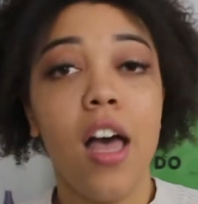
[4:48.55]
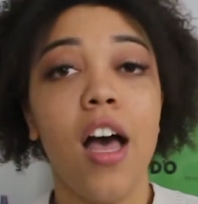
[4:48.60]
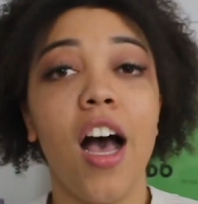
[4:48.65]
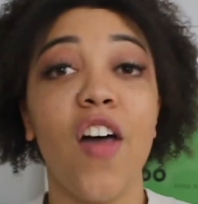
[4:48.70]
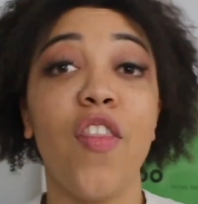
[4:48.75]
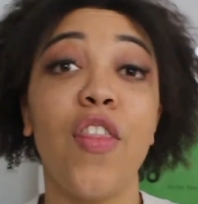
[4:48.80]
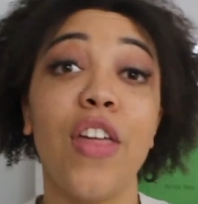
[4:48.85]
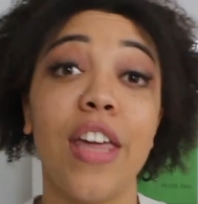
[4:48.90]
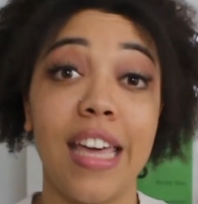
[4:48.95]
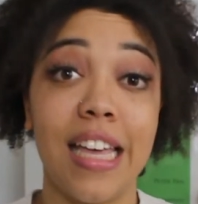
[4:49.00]
I
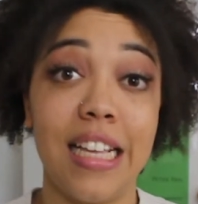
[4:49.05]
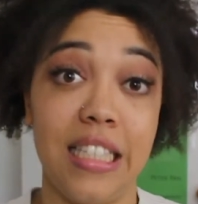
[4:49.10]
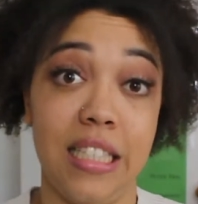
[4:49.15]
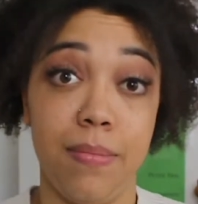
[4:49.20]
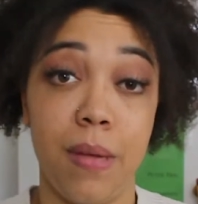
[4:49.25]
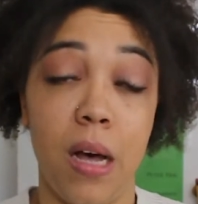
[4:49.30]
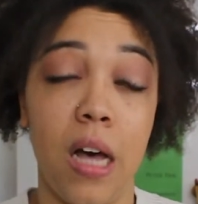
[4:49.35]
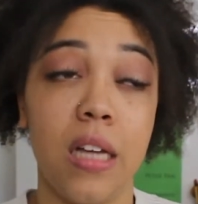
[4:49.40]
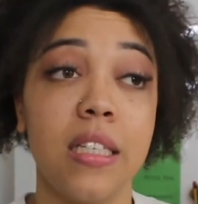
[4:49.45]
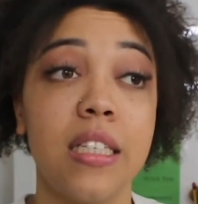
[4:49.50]
think it is the
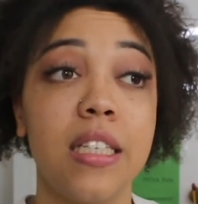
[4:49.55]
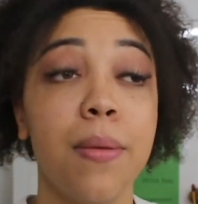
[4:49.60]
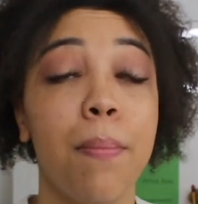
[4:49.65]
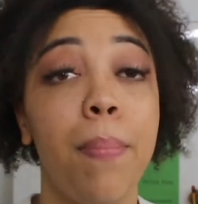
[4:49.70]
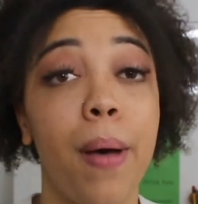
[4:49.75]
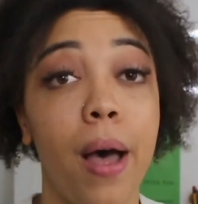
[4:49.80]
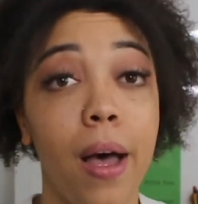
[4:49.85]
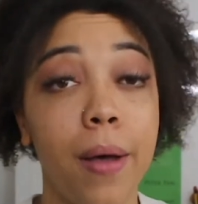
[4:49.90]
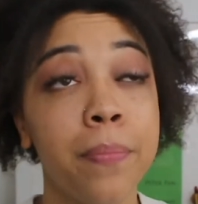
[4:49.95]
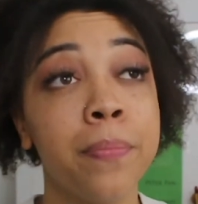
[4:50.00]
masks.
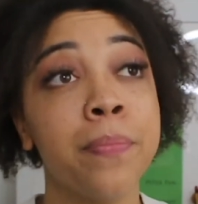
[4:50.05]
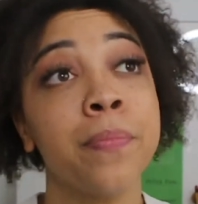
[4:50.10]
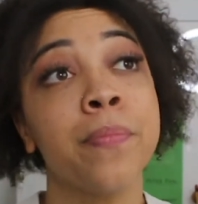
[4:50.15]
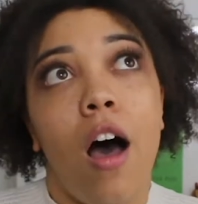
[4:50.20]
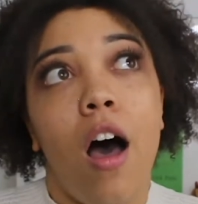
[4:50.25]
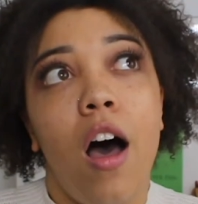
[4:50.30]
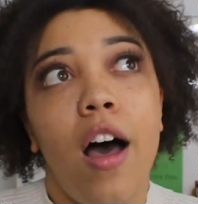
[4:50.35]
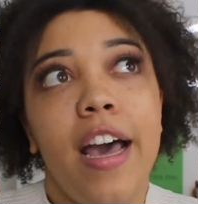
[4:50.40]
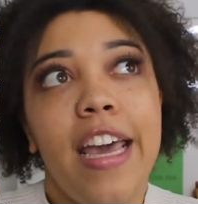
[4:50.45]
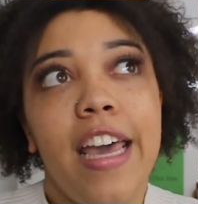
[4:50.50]
But
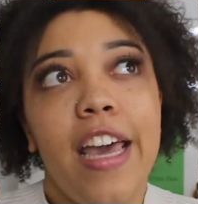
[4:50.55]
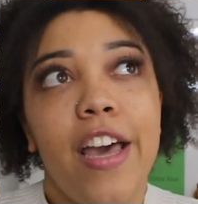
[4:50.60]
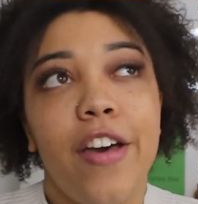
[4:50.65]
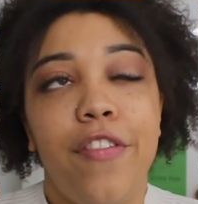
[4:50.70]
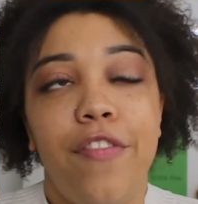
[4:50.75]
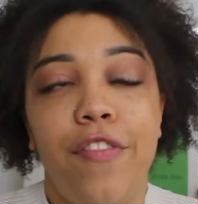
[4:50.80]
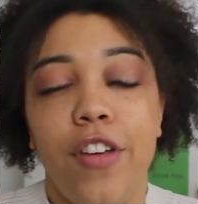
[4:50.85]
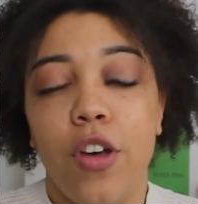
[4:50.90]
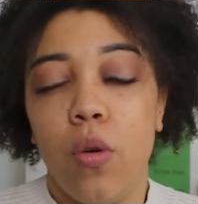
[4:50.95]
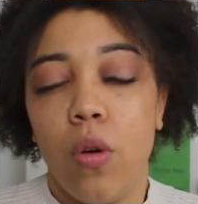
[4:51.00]
I
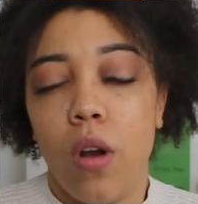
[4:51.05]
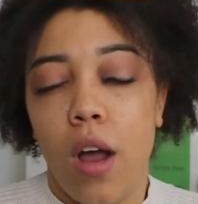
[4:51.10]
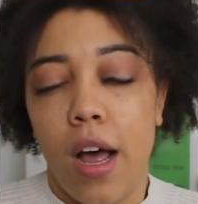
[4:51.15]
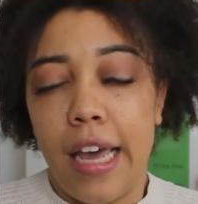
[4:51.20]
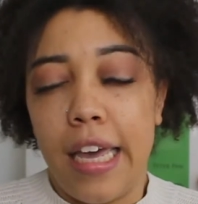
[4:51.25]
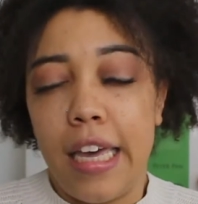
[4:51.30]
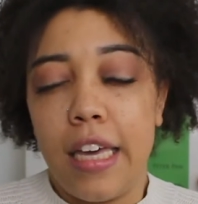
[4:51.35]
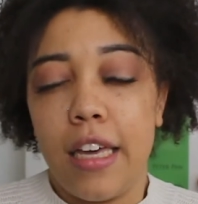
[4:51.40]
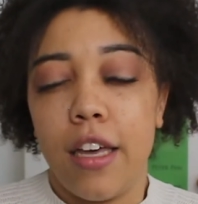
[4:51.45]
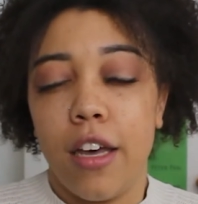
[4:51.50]
feel
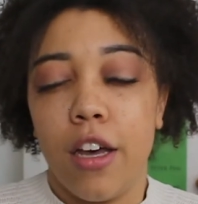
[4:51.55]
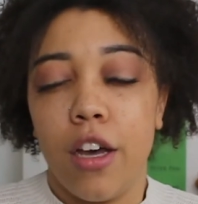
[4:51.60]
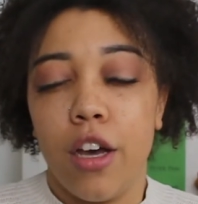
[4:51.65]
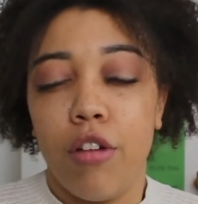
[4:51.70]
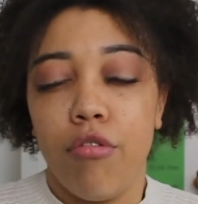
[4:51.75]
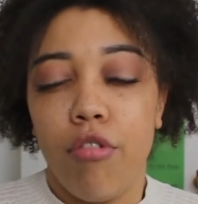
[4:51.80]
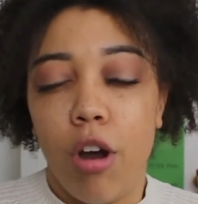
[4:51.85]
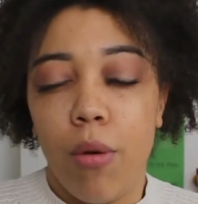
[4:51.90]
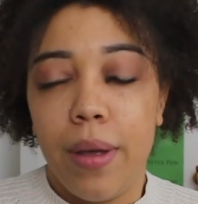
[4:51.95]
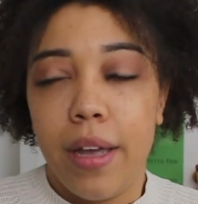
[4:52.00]
like
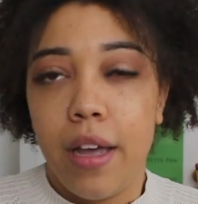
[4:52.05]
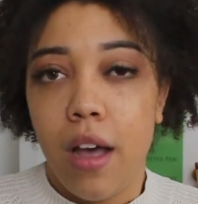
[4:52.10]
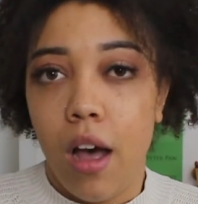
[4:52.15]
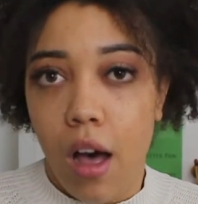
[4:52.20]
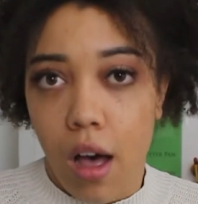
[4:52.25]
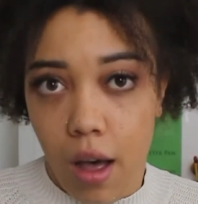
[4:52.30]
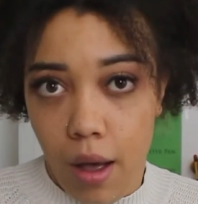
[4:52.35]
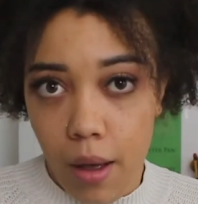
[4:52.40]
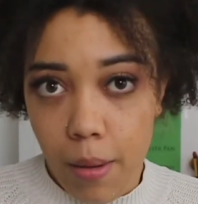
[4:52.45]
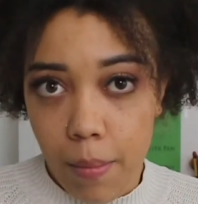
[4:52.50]
growing
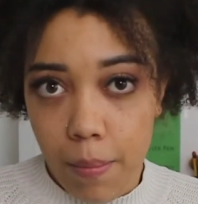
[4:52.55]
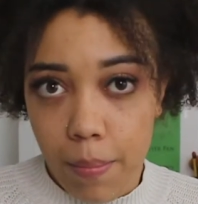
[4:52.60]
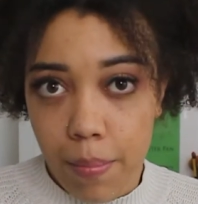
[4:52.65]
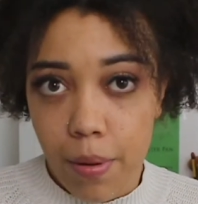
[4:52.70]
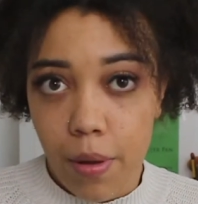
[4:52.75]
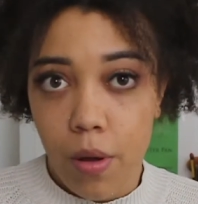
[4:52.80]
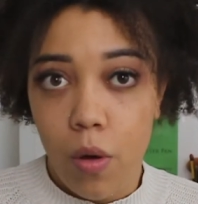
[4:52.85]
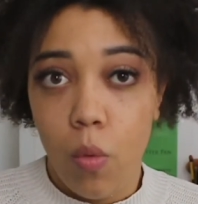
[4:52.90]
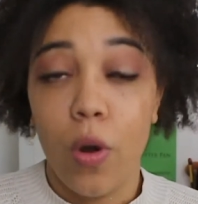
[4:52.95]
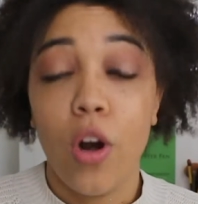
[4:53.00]
up,
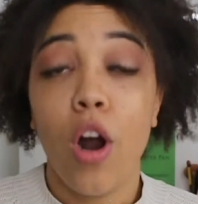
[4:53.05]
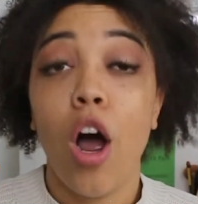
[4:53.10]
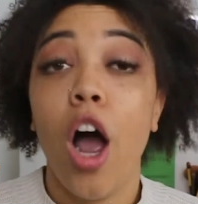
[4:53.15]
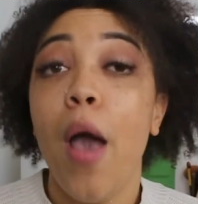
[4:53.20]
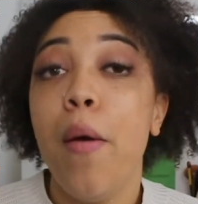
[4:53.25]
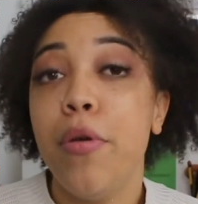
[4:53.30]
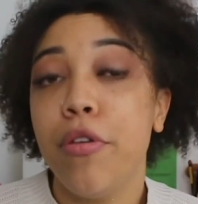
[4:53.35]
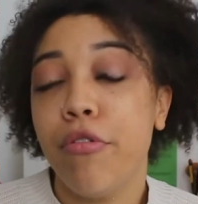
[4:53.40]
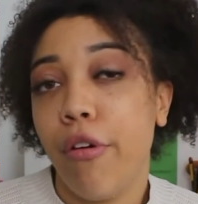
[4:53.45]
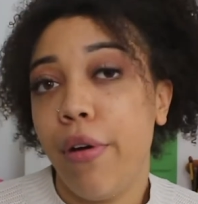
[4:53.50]
when I
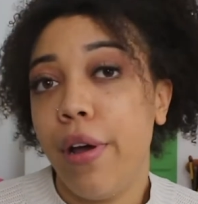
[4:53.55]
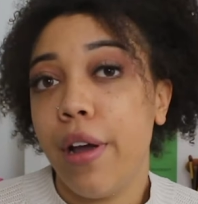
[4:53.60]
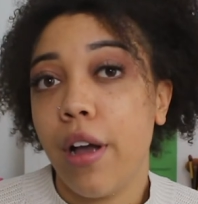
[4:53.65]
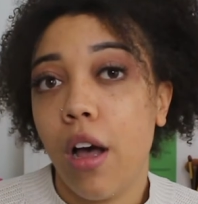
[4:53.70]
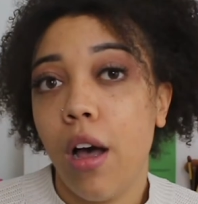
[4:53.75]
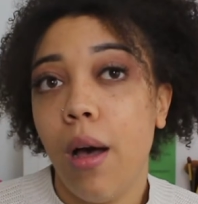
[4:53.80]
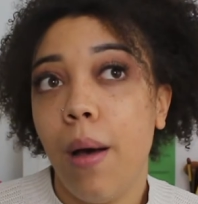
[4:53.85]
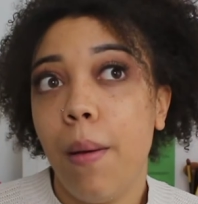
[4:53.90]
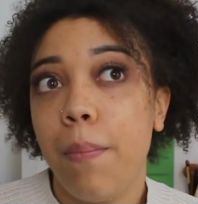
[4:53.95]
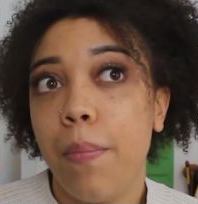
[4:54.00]
was growing
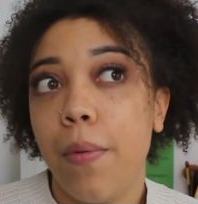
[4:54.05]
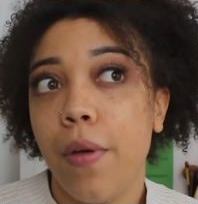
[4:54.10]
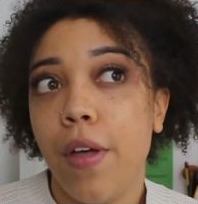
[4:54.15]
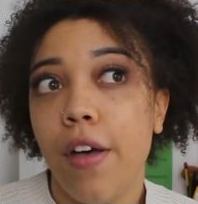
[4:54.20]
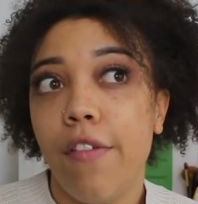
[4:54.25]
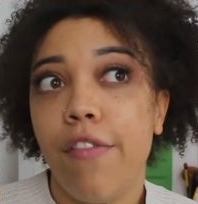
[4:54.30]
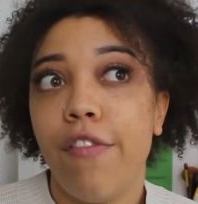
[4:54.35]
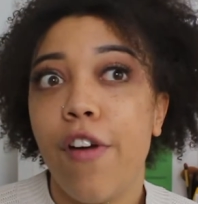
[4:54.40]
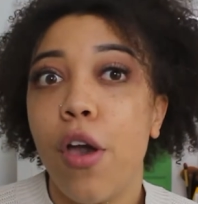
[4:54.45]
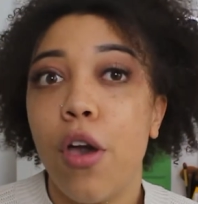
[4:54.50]
up,
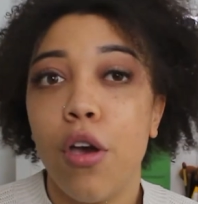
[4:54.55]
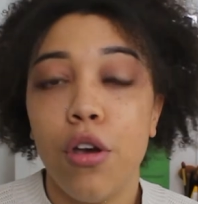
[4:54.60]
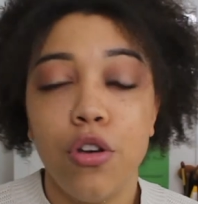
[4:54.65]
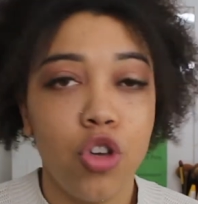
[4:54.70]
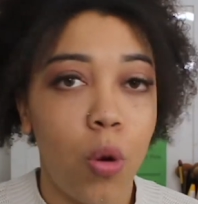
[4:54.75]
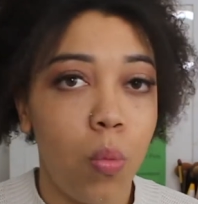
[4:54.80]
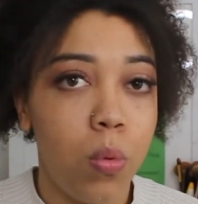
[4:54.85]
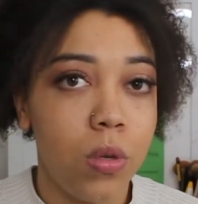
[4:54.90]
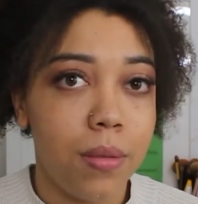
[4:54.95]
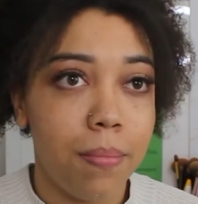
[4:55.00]

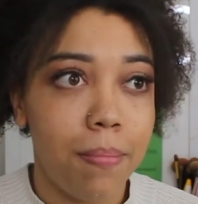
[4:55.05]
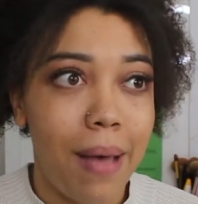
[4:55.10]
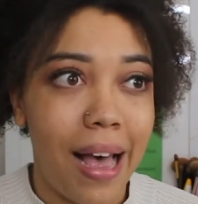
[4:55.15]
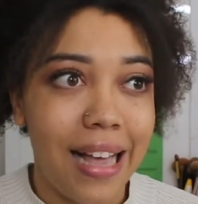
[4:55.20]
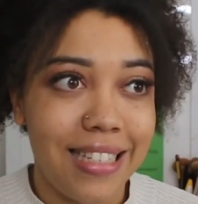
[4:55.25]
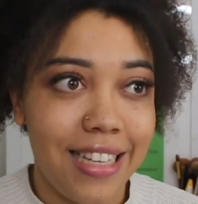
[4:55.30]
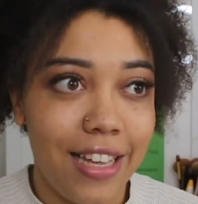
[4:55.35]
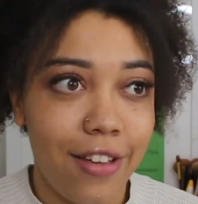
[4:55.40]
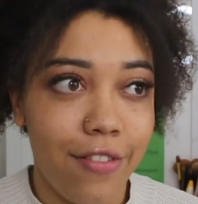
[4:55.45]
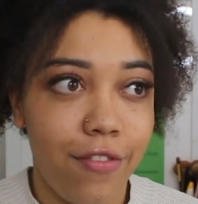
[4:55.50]
Photoshop was
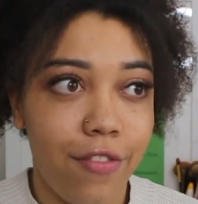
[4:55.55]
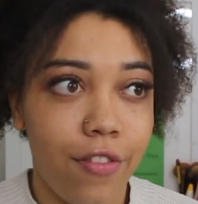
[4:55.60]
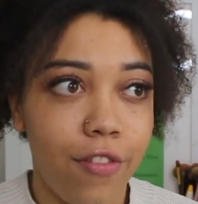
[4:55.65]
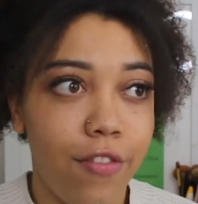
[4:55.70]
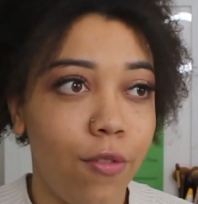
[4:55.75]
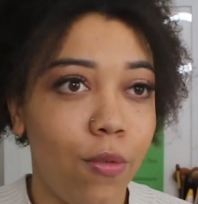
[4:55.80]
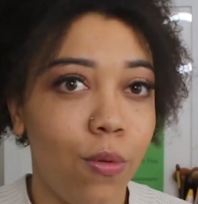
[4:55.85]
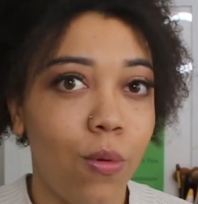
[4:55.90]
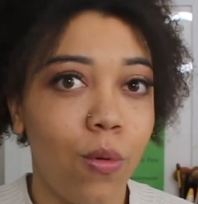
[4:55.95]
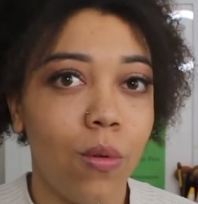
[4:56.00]
massive
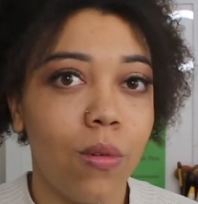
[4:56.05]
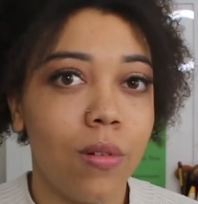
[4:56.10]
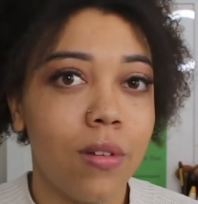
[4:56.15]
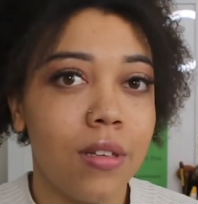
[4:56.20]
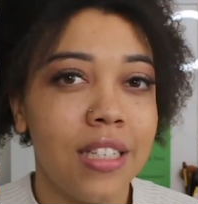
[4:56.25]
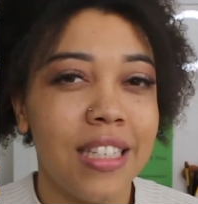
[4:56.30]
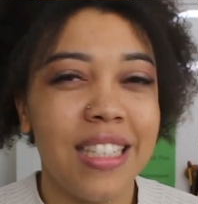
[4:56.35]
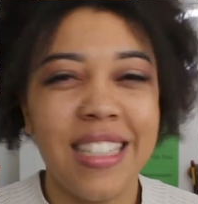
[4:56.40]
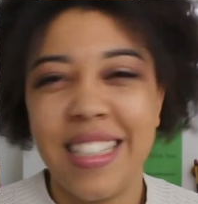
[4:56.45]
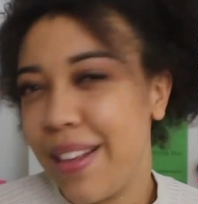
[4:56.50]
for
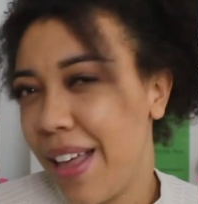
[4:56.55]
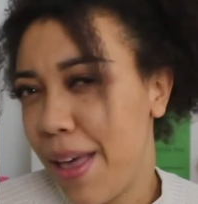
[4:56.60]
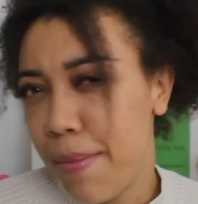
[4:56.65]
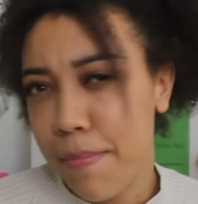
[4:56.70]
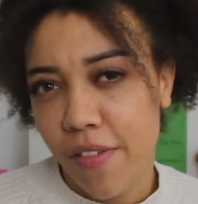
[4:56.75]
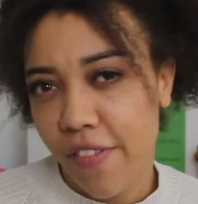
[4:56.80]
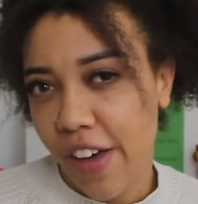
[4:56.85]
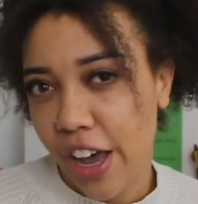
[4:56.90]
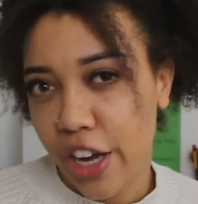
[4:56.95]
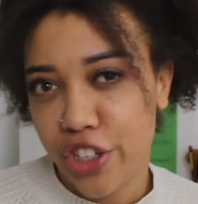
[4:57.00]

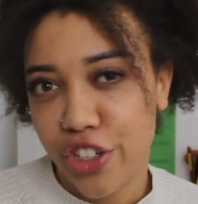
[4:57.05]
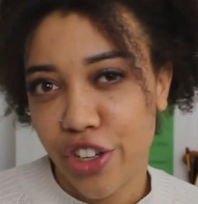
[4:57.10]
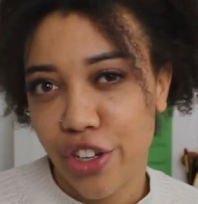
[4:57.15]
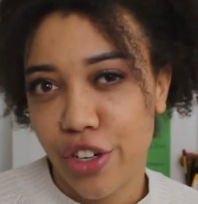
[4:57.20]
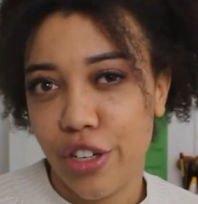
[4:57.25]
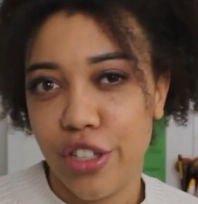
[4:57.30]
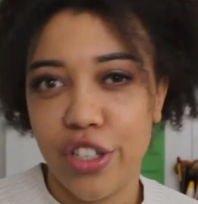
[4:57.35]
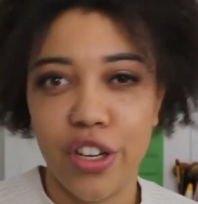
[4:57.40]
imperfection.